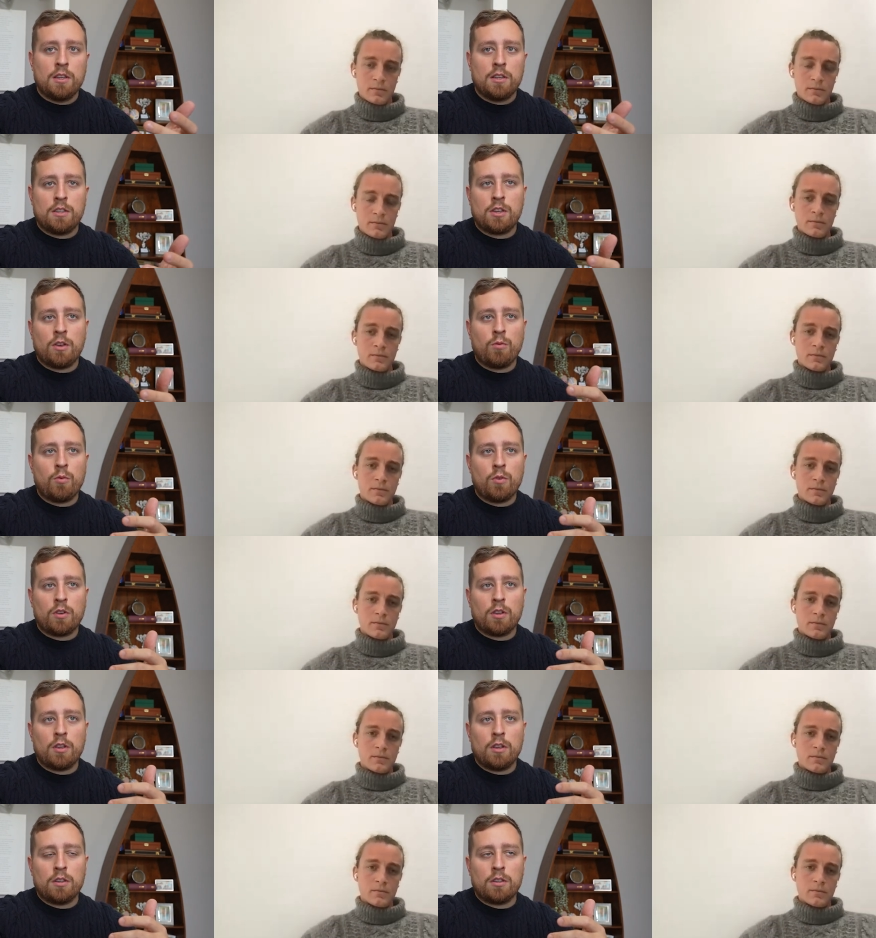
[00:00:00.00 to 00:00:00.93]
Speaker 1: so
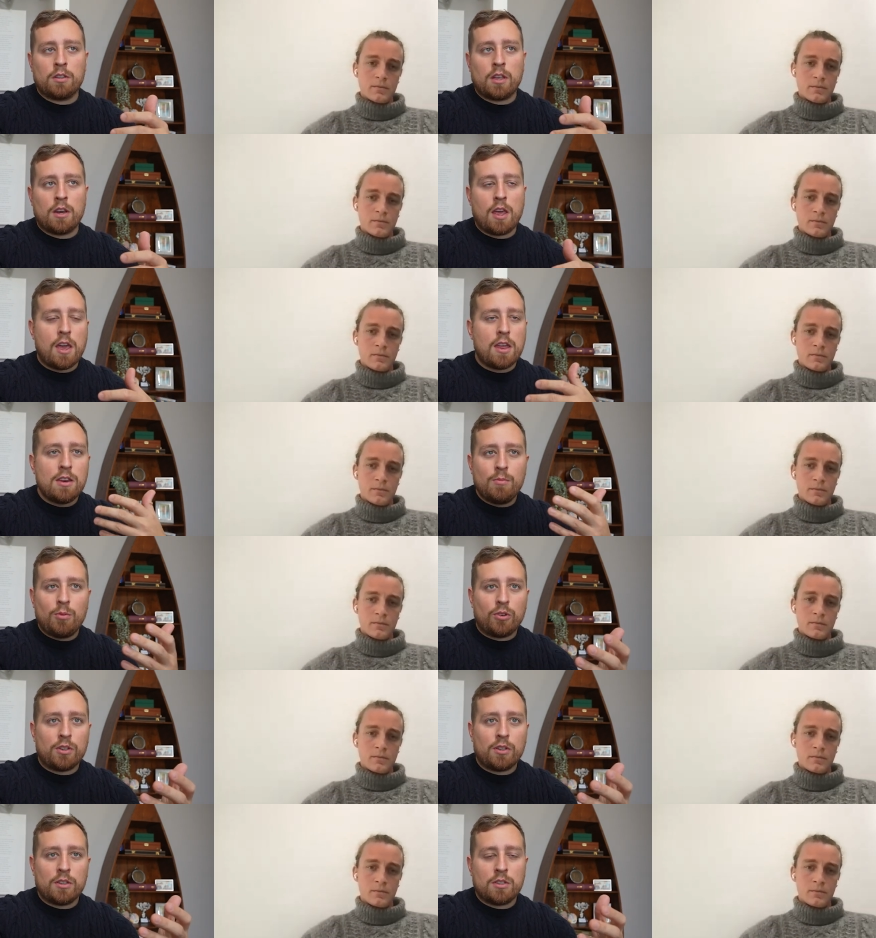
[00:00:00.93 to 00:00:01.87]
can
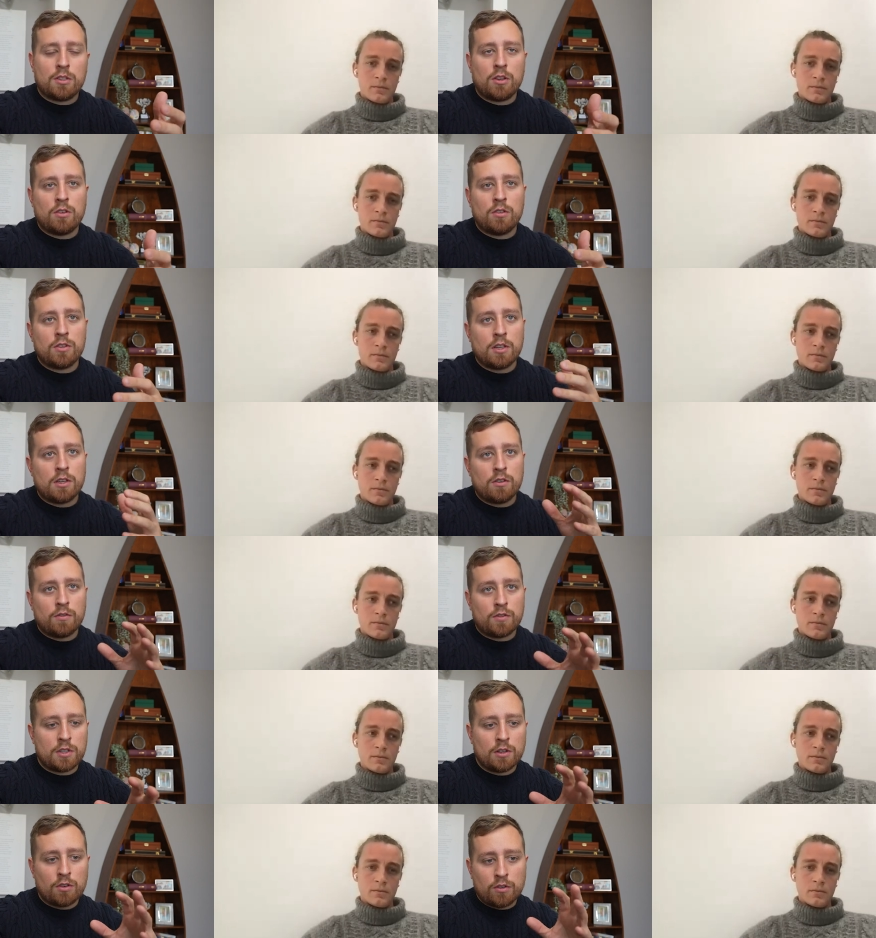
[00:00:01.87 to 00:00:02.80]
anybody? So you said you
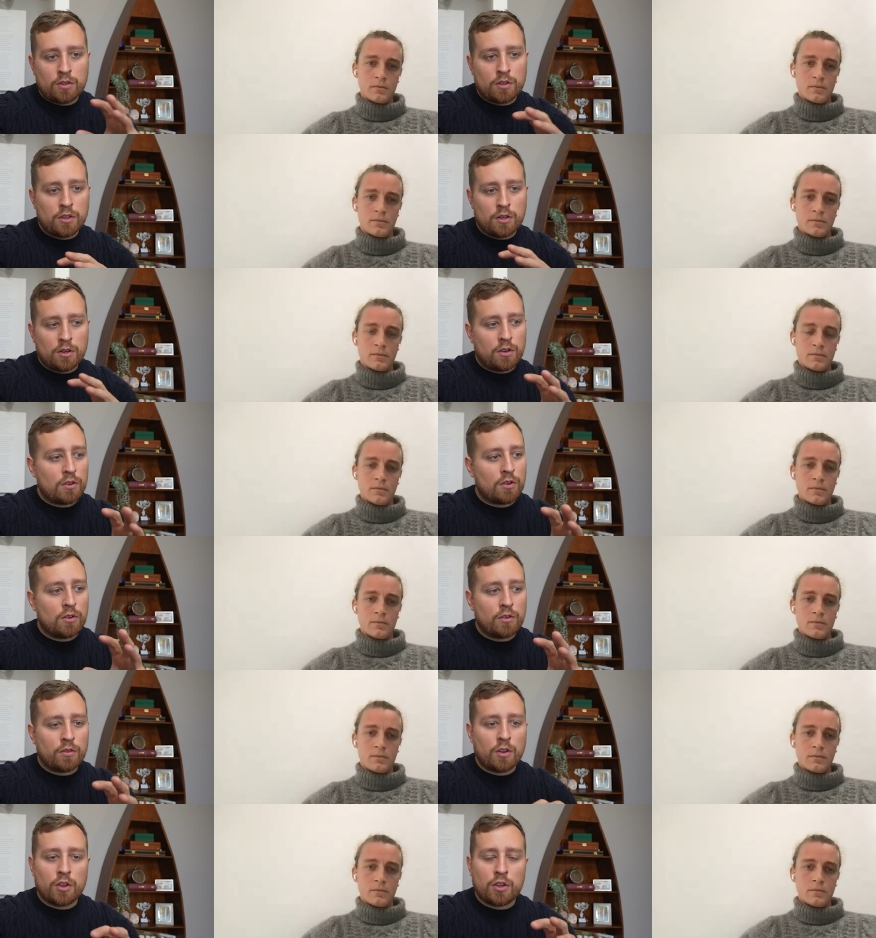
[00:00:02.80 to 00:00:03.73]
obviously got you know you
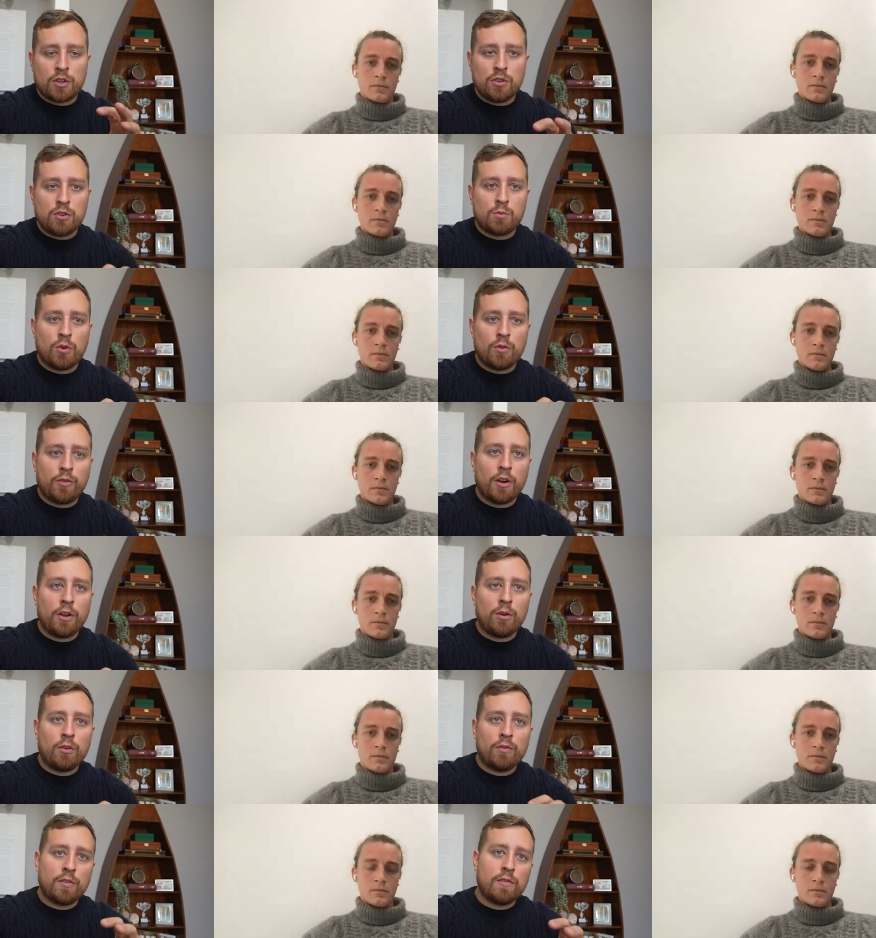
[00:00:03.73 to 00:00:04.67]
got a huge
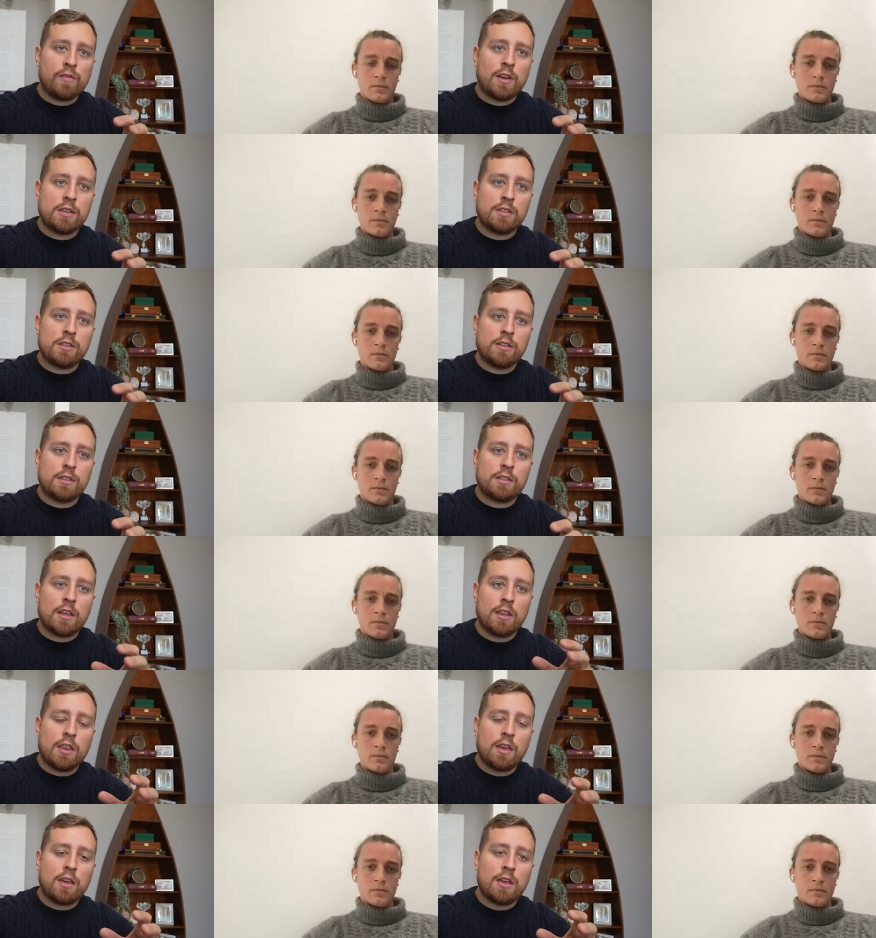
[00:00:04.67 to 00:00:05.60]
portfolio of investors.
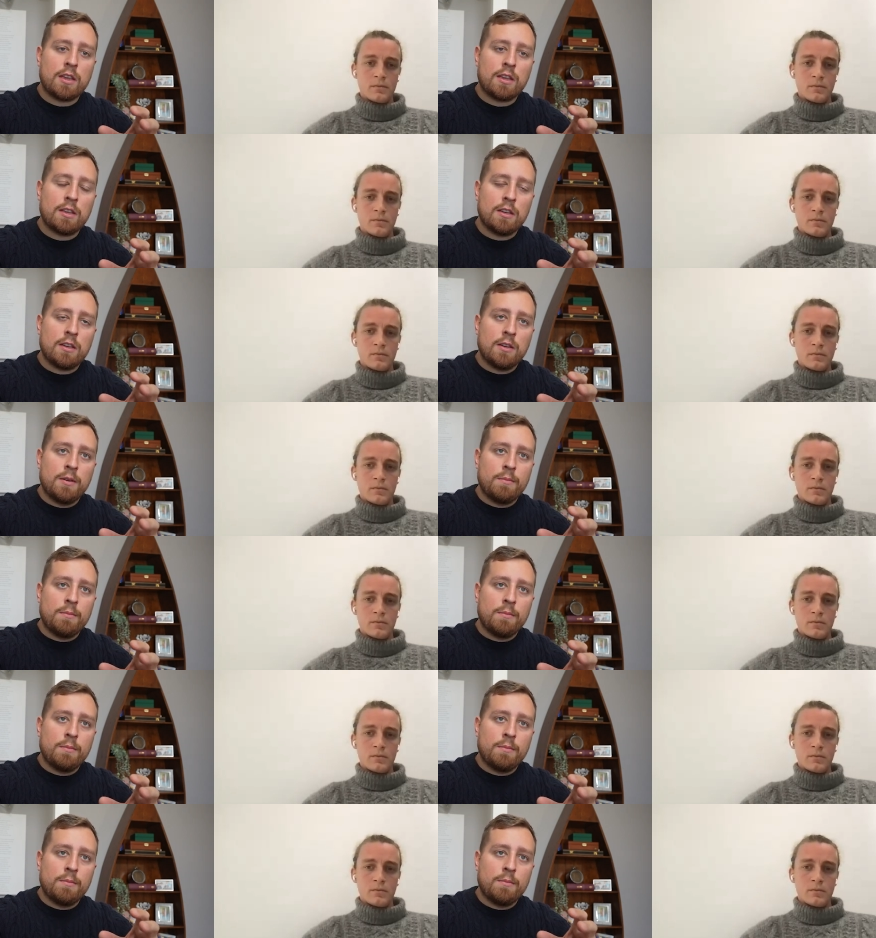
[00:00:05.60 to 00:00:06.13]
Can they?